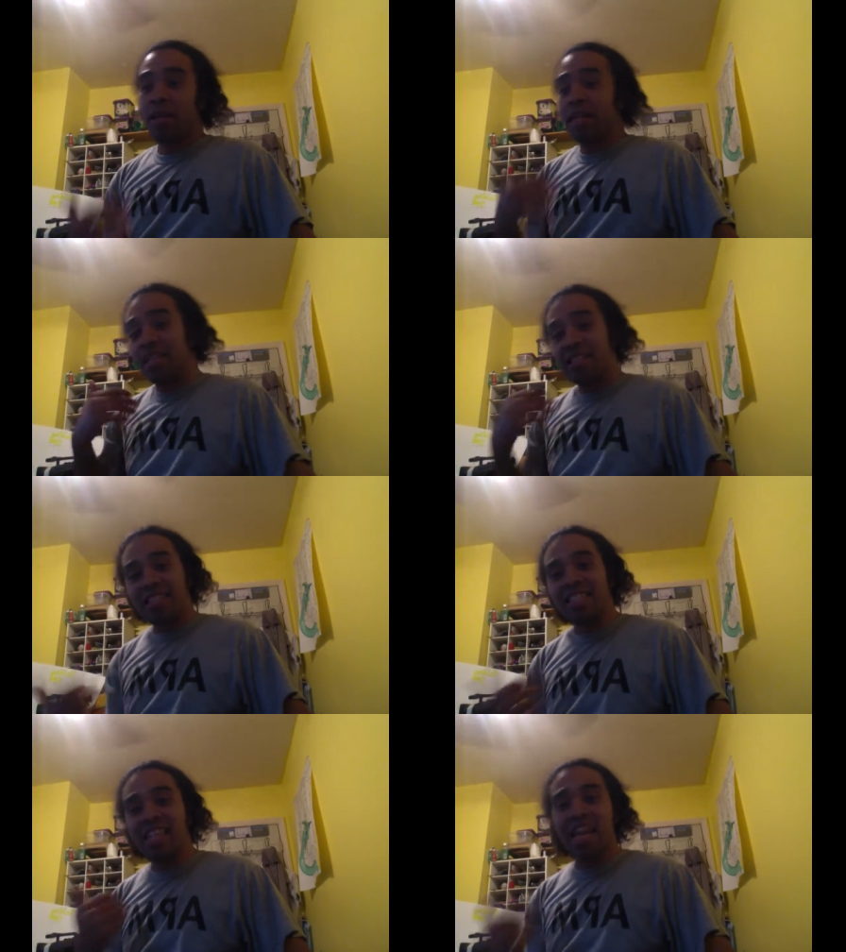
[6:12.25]
They took the
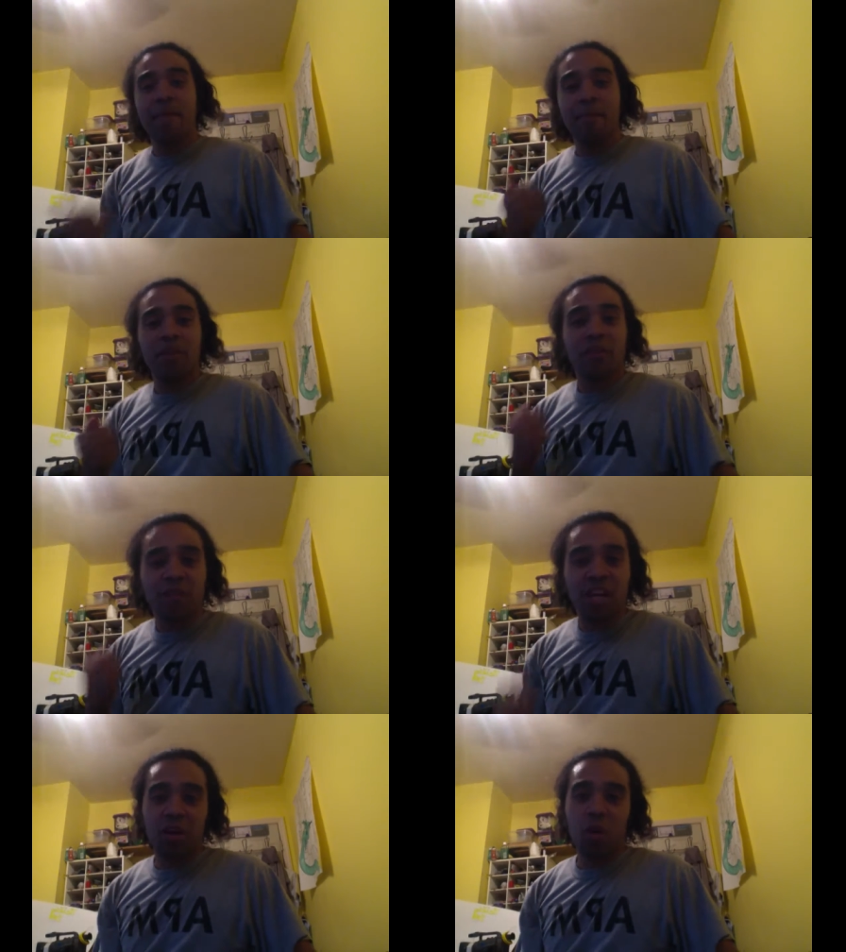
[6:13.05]
same
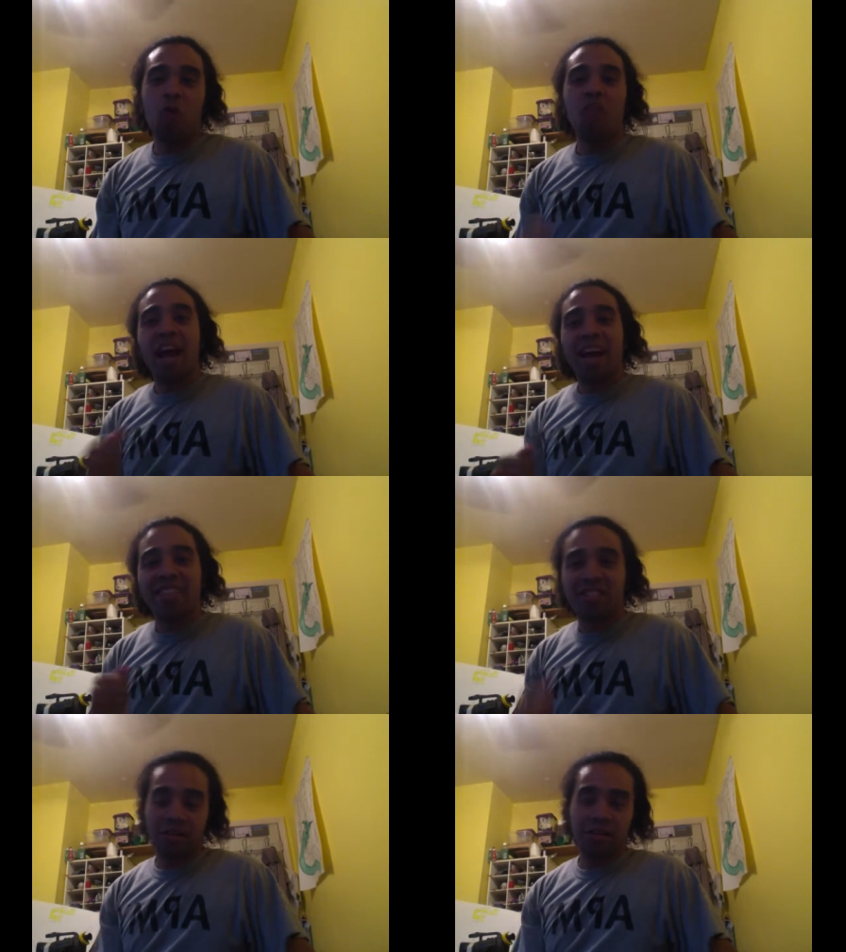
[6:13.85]
motherfucking oath I
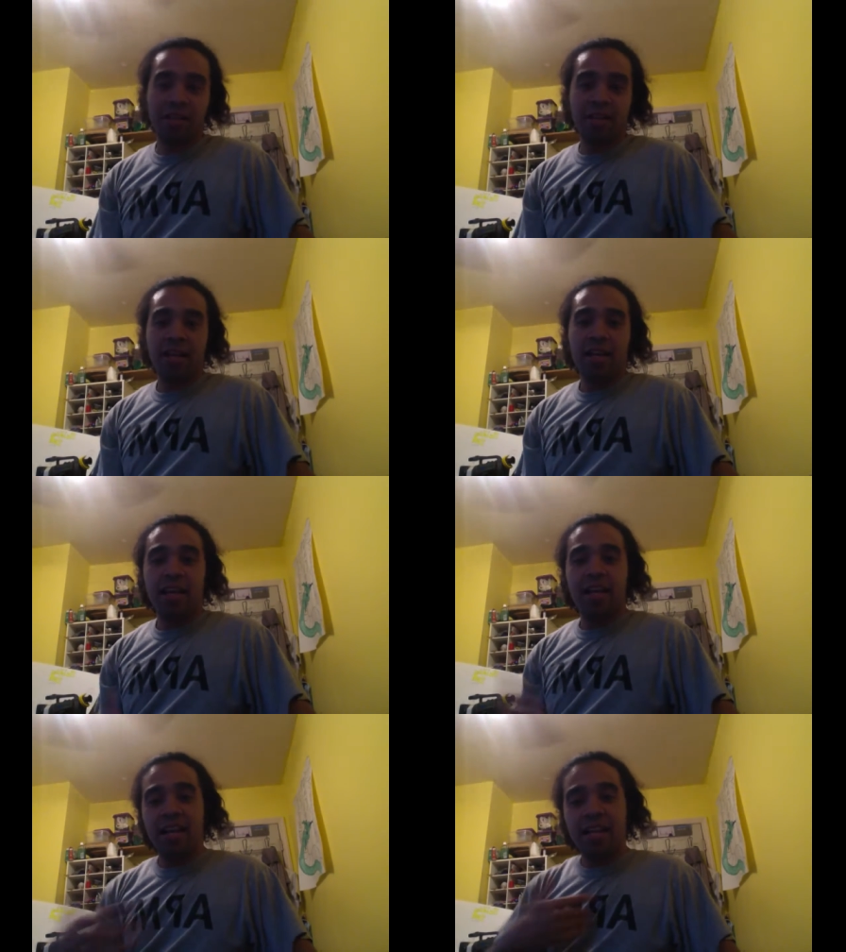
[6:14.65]
took
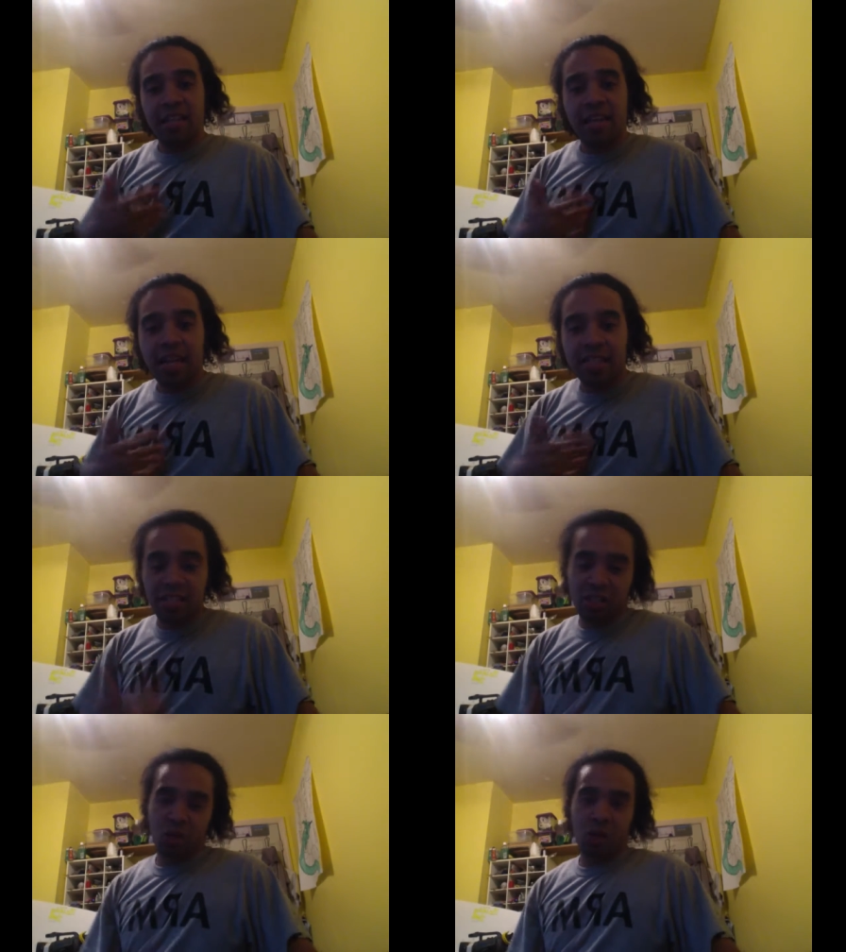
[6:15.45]
in the United
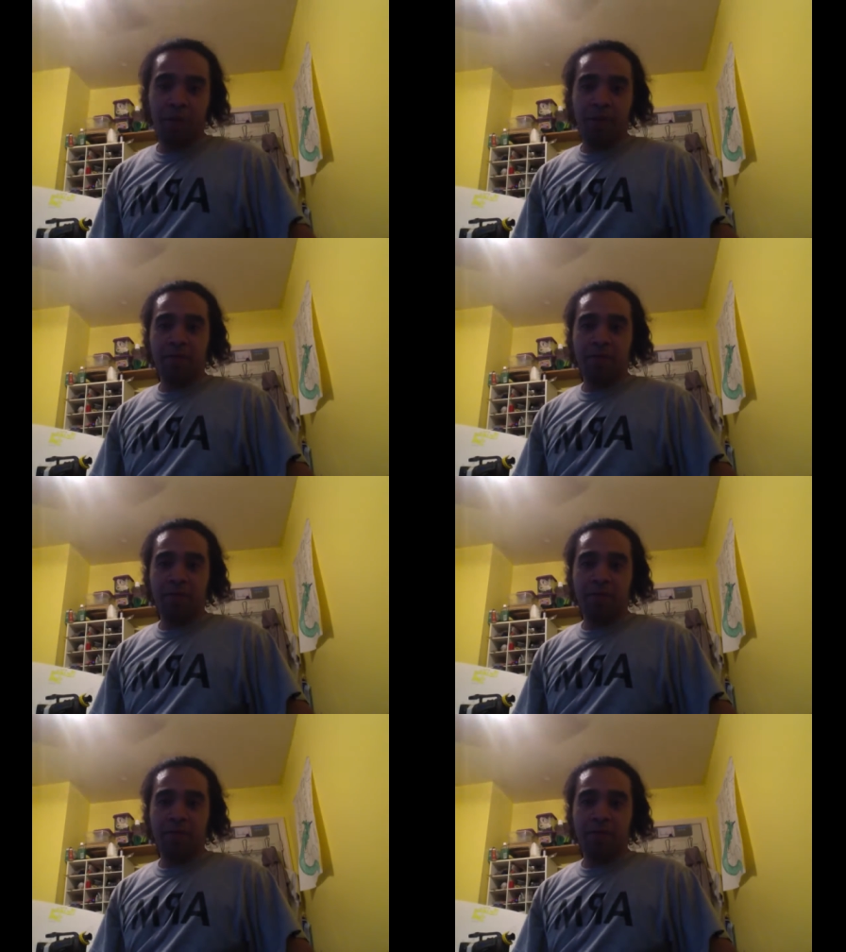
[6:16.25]
States Army.